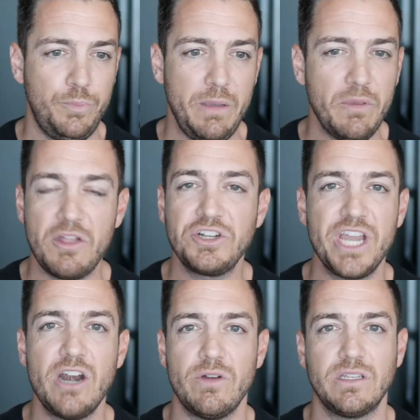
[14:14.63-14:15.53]
People that are
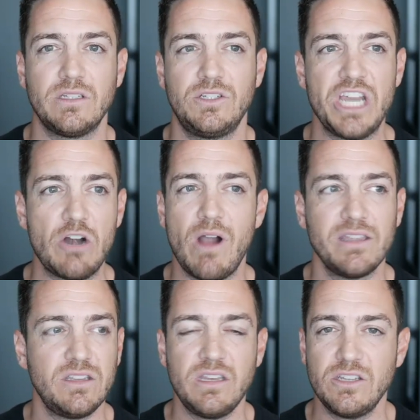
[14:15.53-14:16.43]
generous.
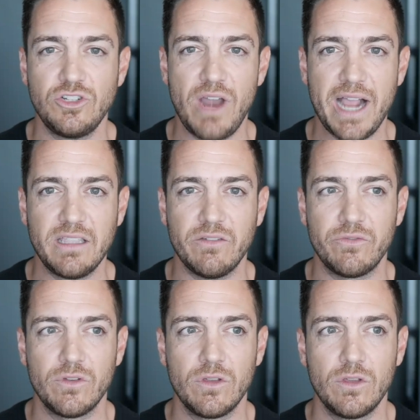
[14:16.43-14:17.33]
Generosity is
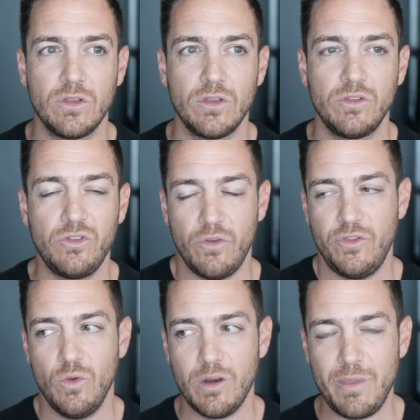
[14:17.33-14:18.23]
attractive. So
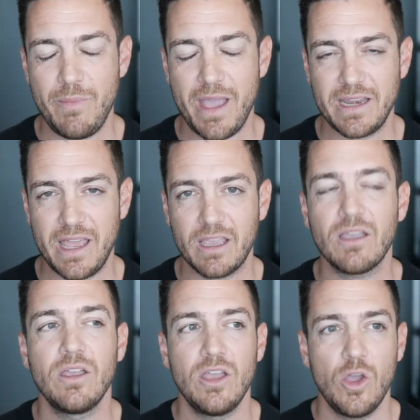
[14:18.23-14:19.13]
if you want to be
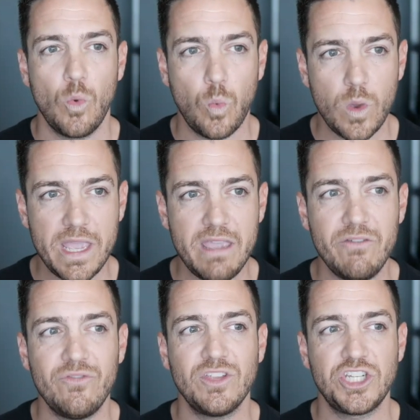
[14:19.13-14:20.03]
magnetic,
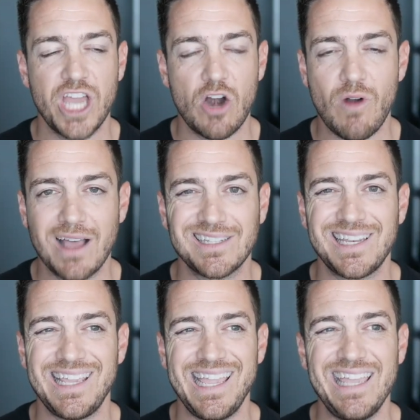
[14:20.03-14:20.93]
weave
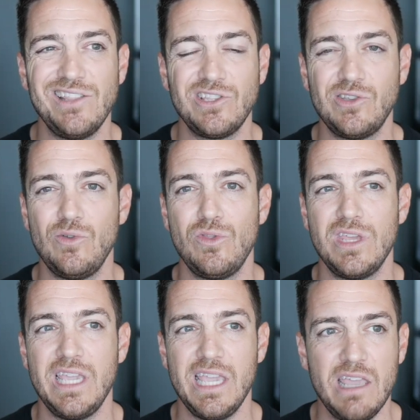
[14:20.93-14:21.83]
generosity into
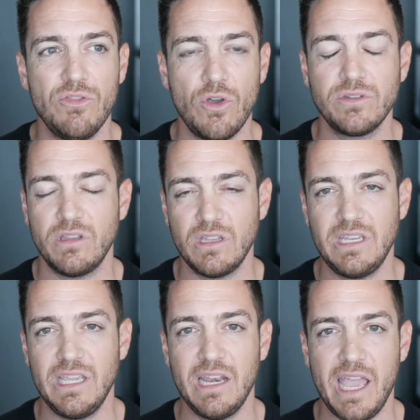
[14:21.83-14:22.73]
the ethos and the
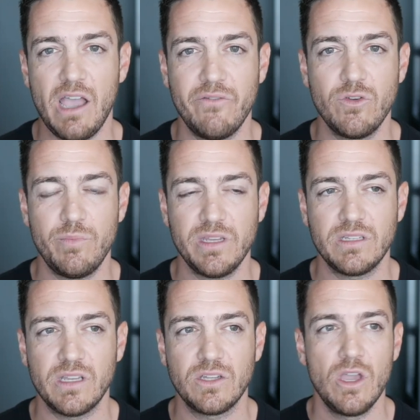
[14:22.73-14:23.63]
DNA of your
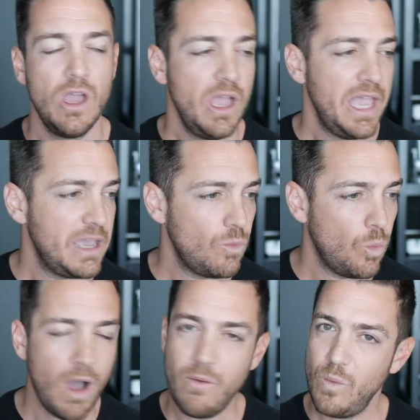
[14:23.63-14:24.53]
business. In
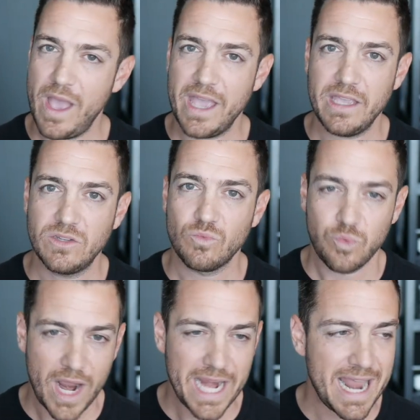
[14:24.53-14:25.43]
what ways
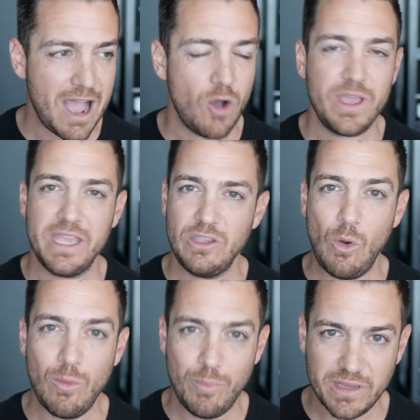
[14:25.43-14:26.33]
right now in
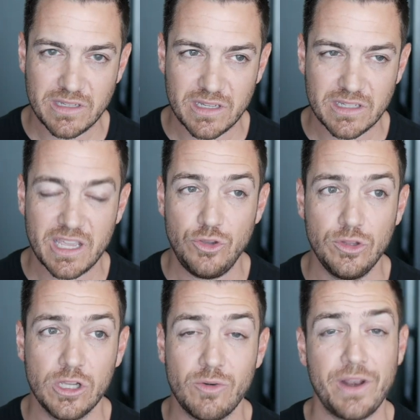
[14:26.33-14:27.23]
your business can
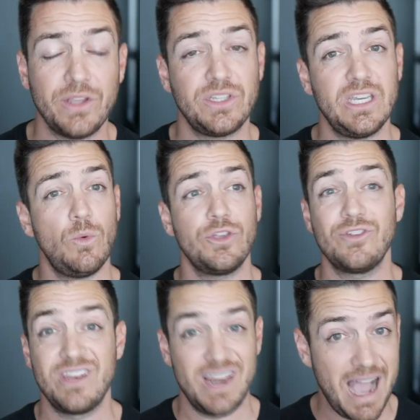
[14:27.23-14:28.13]
you look around and see where
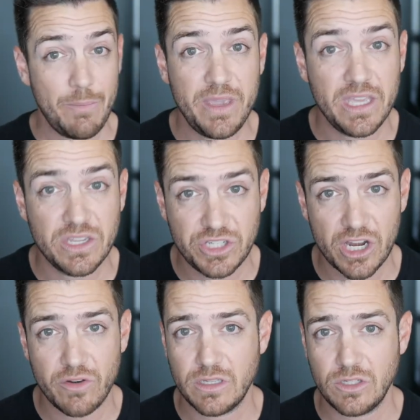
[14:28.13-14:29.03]
you're not being as
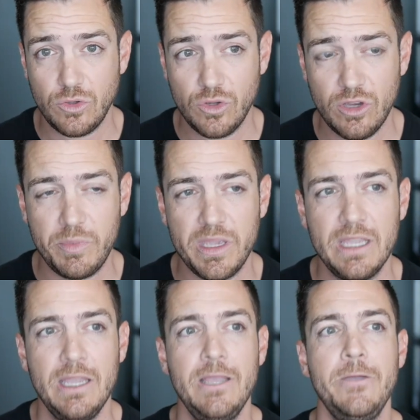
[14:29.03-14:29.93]
generous as you could be